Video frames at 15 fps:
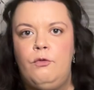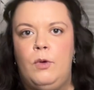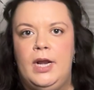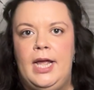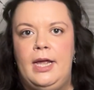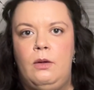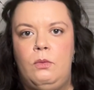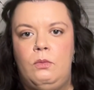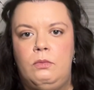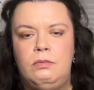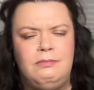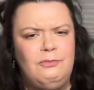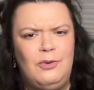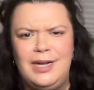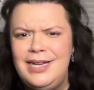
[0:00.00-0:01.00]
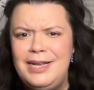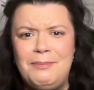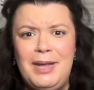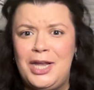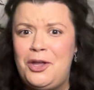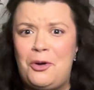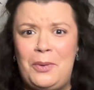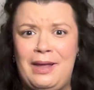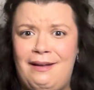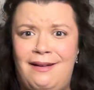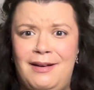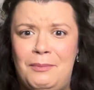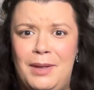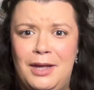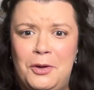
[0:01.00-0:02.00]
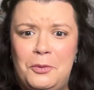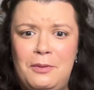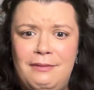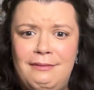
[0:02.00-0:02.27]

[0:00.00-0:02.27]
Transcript: what am I going on about?